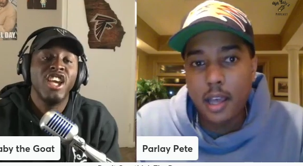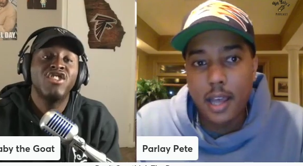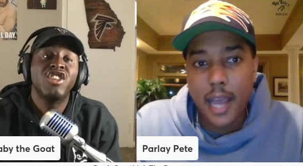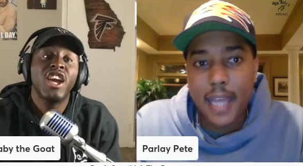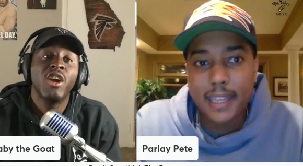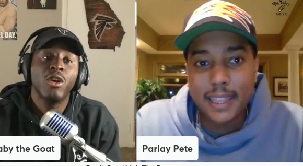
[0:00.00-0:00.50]

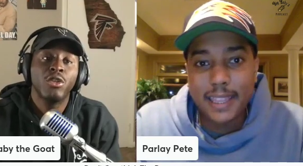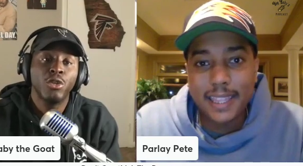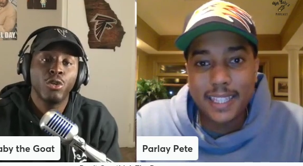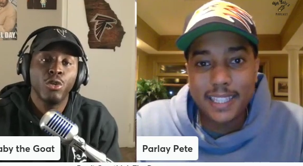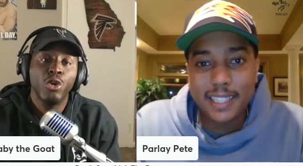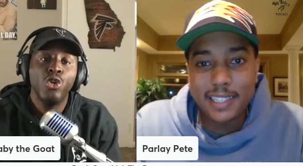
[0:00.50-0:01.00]
Speaker 1: his
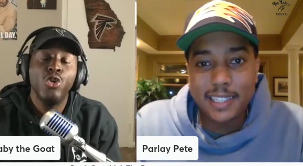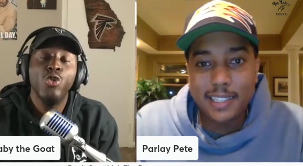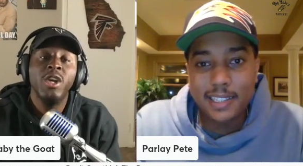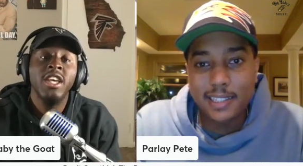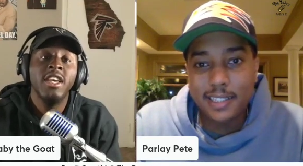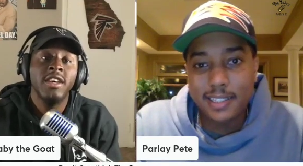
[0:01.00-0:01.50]
character,
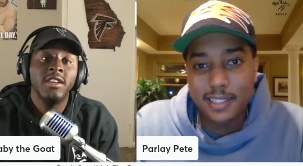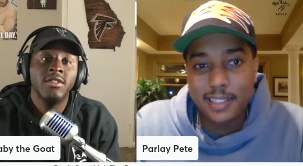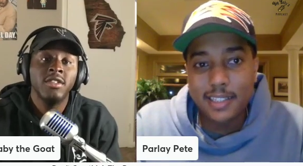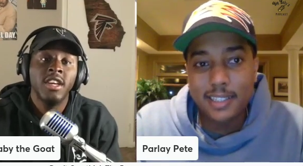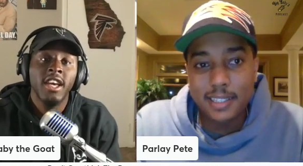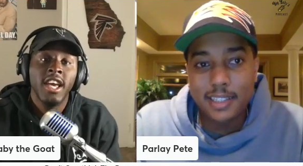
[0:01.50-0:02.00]
who he
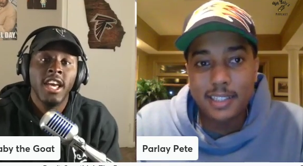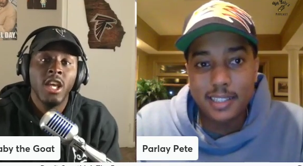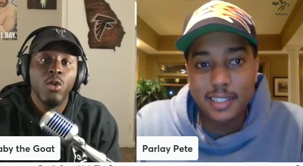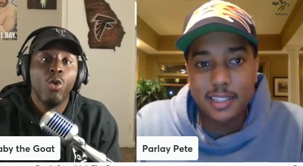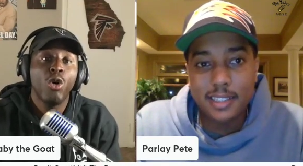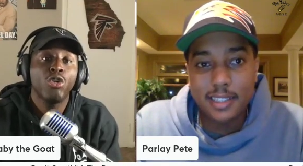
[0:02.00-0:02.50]
is.
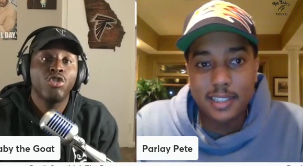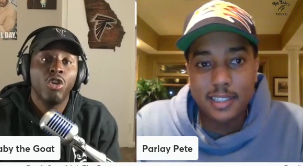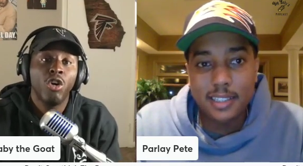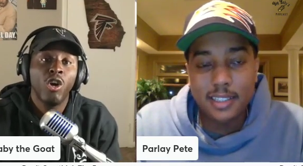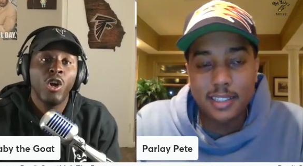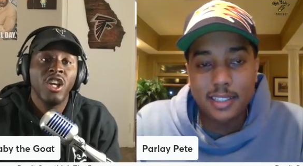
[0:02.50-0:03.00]
He works
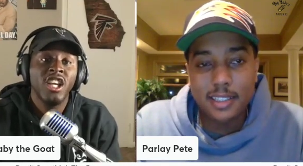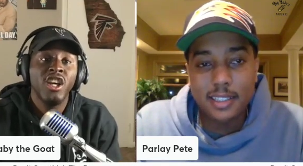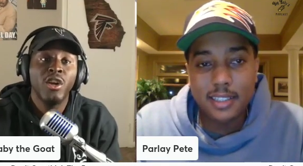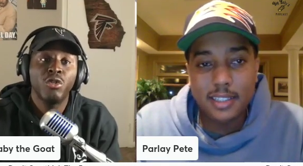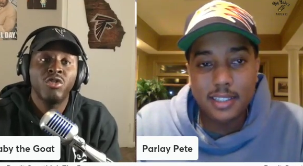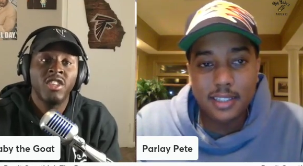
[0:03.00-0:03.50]
hard.
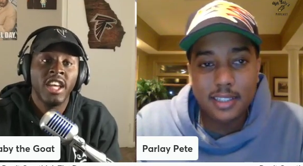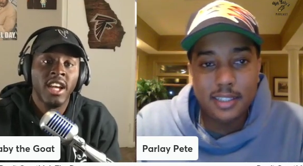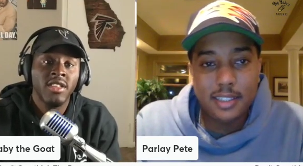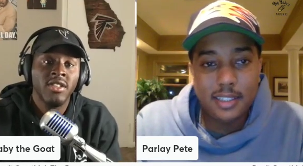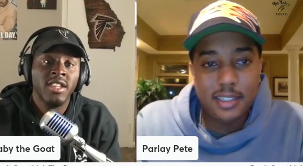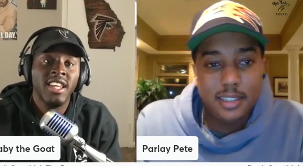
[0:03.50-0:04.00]
He
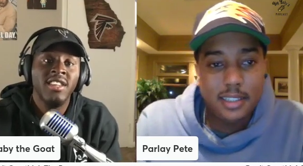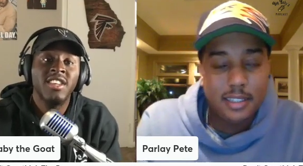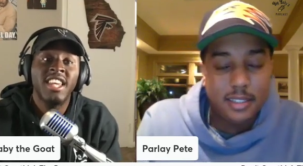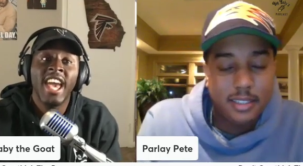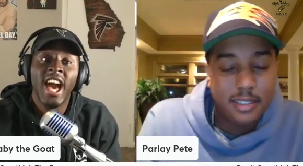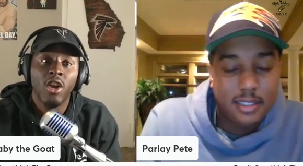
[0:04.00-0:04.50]
understands that he's
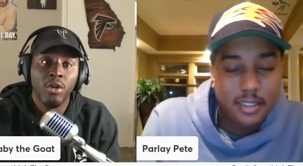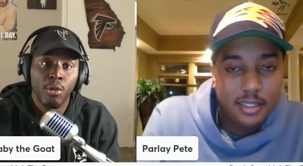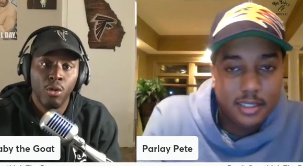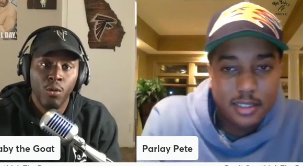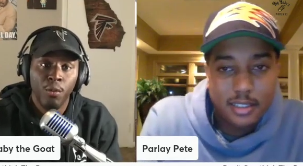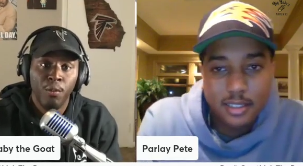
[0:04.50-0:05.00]

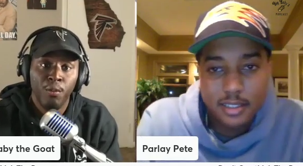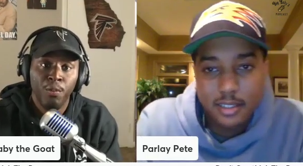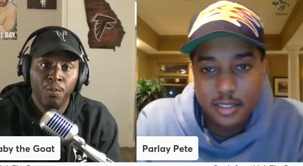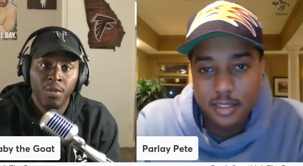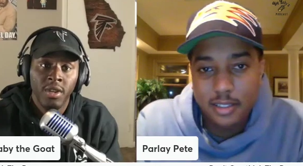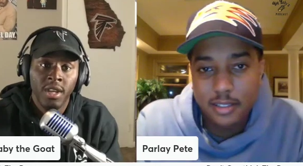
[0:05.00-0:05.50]
accountable,
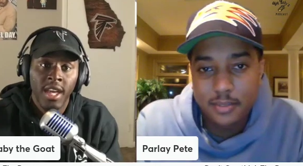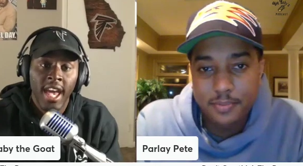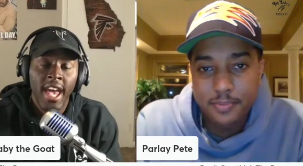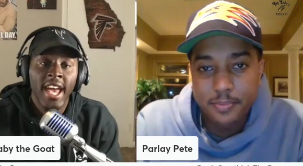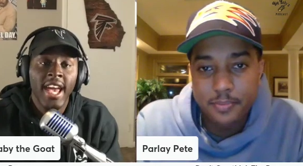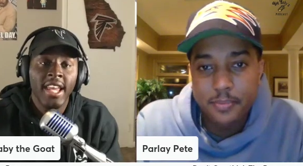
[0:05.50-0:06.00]

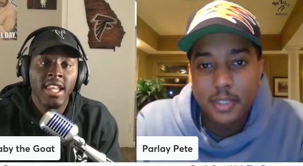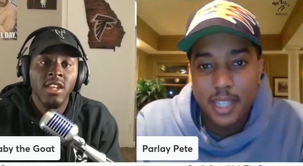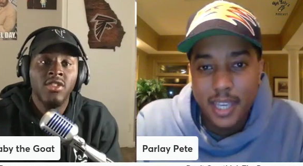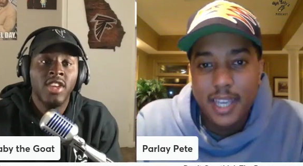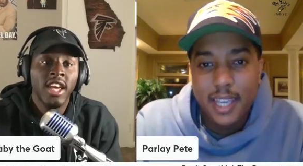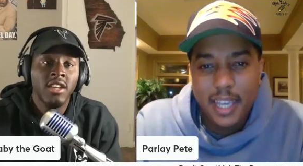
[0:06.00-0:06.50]
and
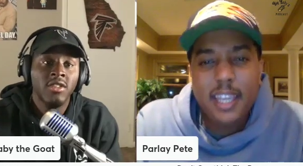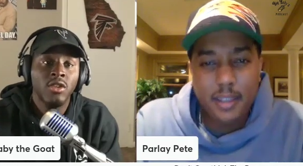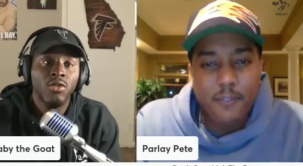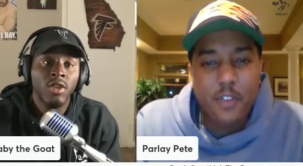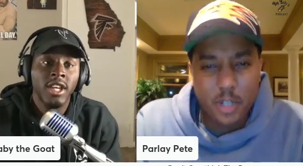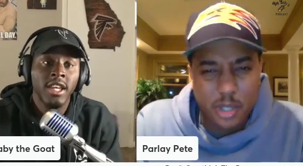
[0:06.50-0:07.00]
he takes
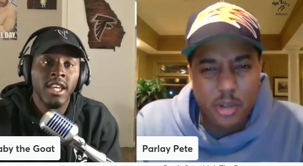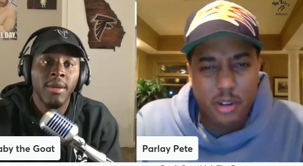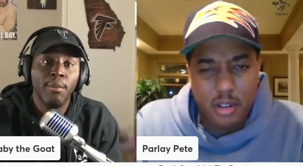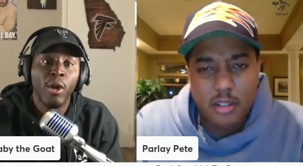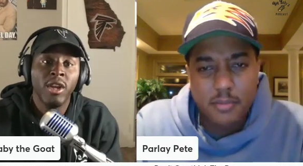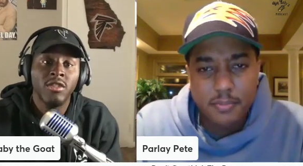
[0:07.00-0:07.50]
his he,
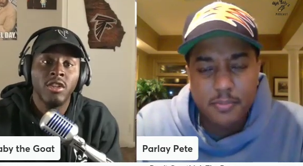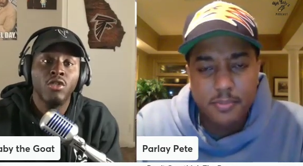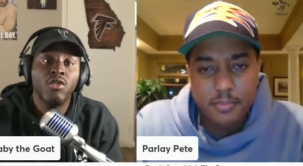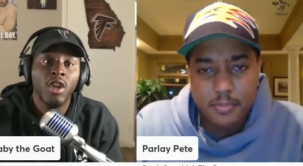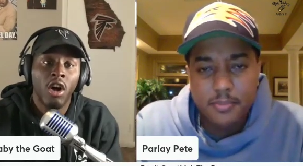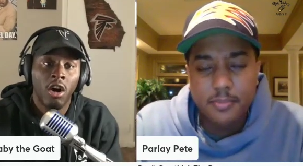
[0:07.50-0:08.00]
he embraces
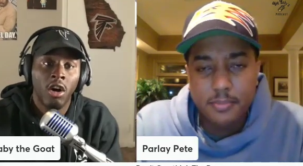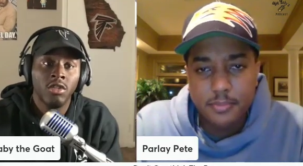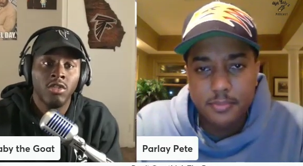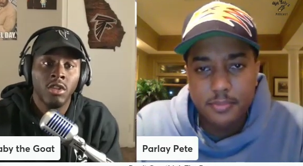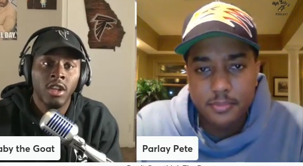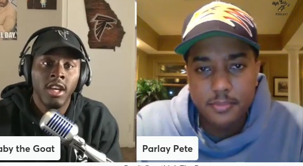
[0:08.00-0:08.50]
his
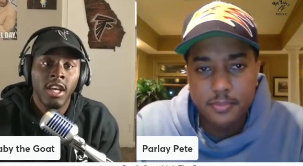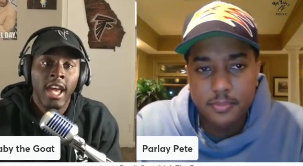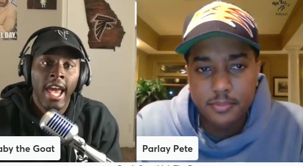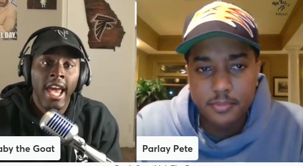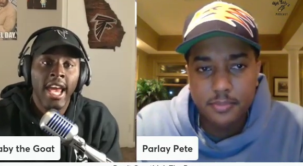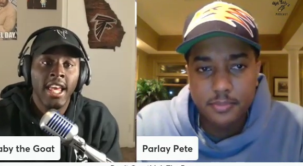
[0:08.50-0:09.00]
flaws,
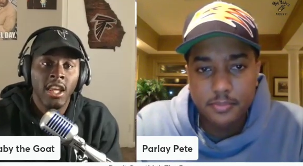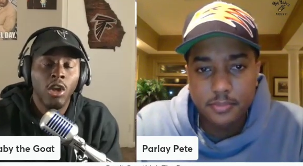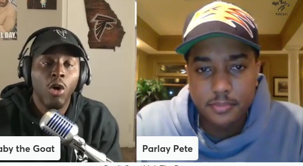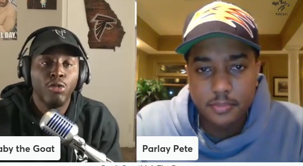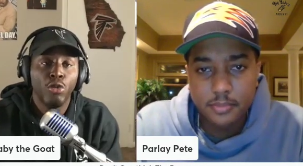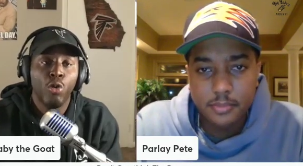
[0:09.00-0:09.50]
and he
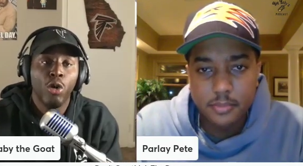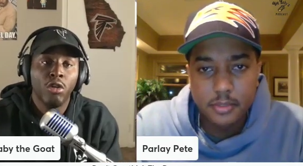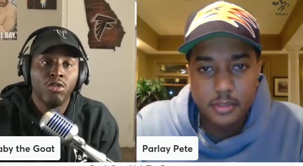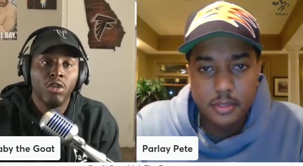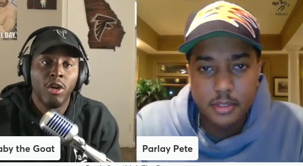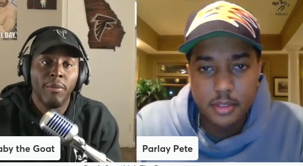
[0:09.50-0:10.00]
goes and
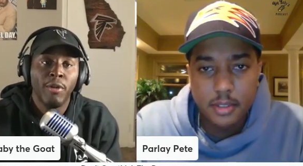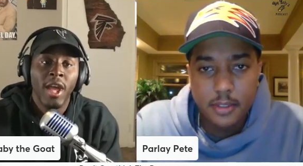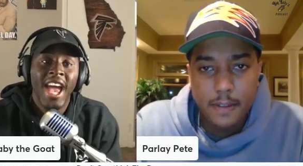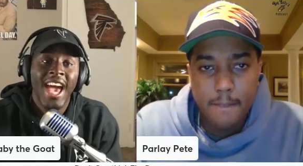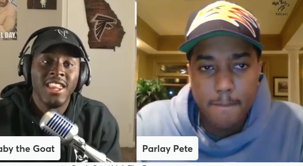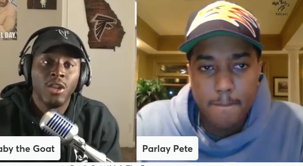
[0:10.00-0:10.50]
works on them.
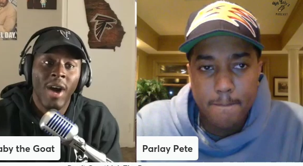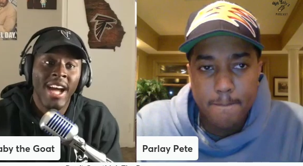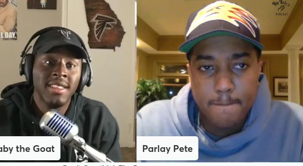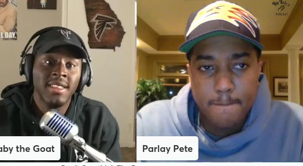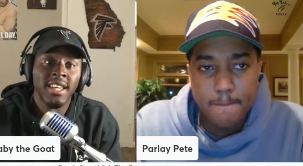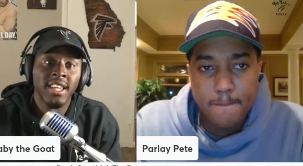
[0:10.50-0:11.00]
So
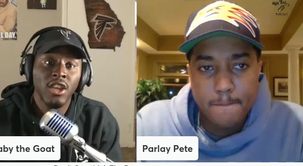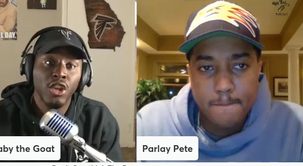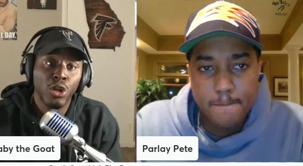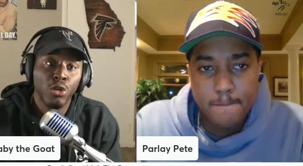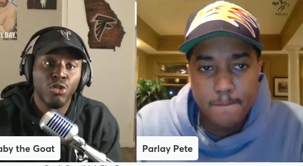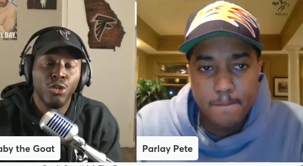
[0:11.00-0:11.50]
I think
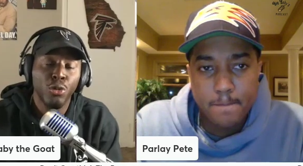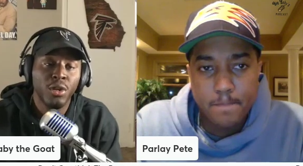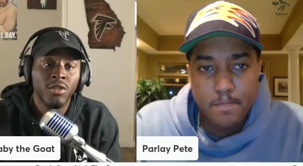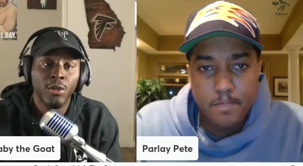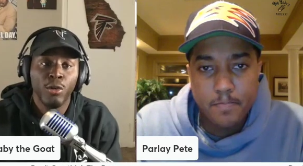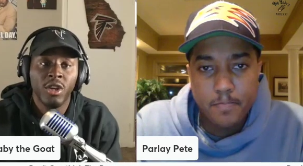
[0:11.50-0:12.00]
year two
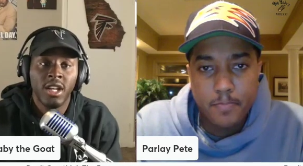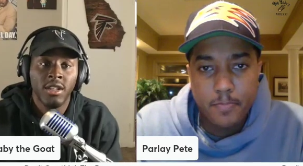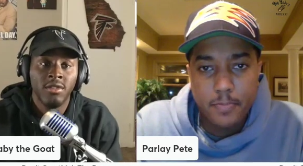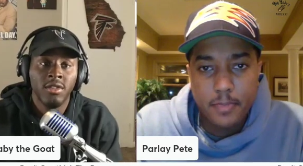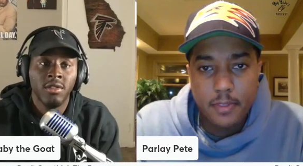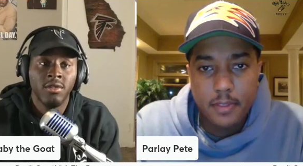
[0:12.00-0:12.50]
in
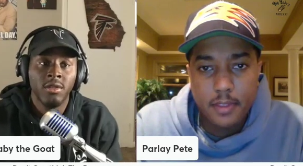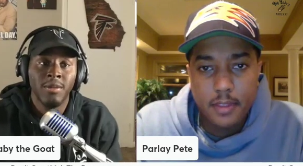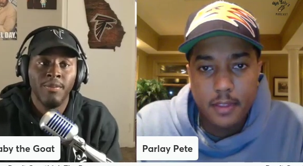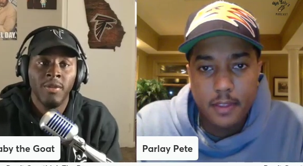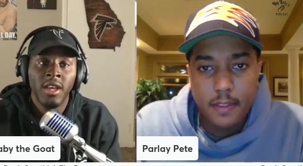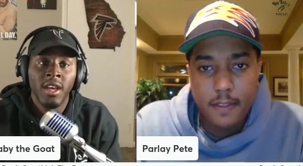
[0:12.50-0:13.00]
Sirianni's
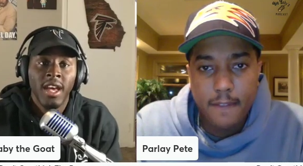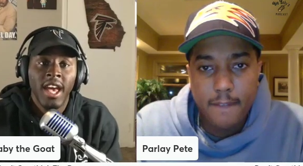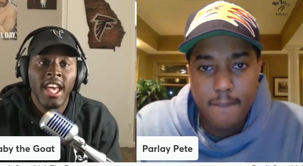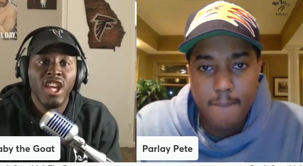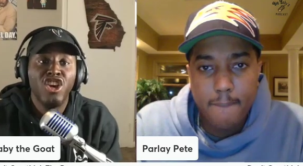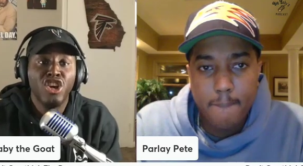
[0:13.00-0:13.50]
system,
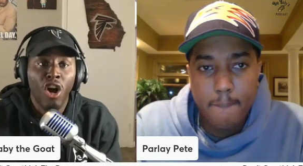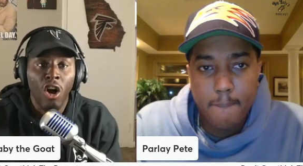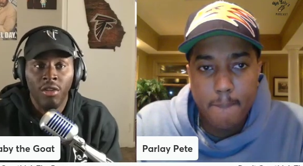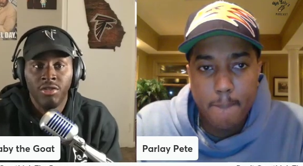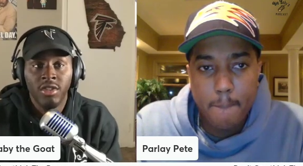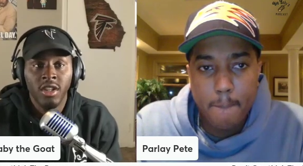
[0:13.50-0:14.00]
a good
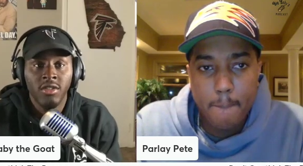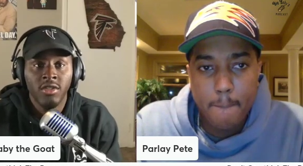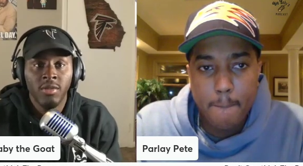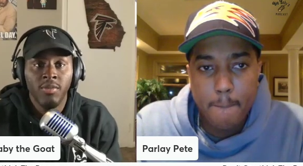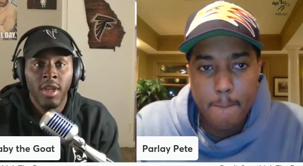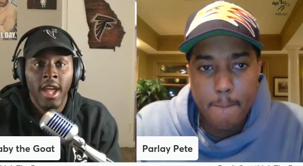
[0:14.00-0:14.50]

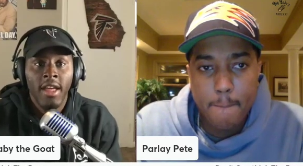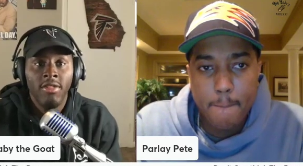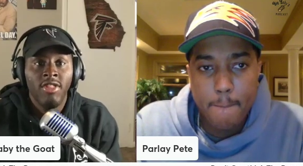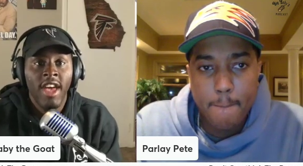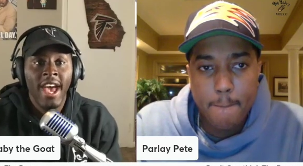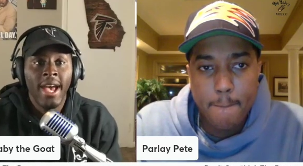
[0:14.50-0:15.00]
offseason,
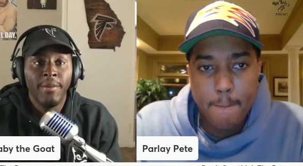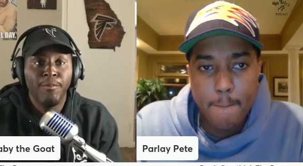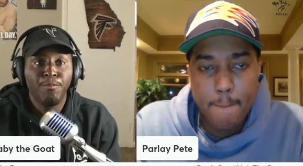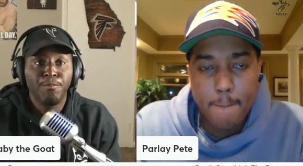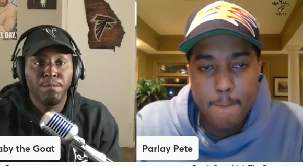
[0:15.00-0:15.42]
that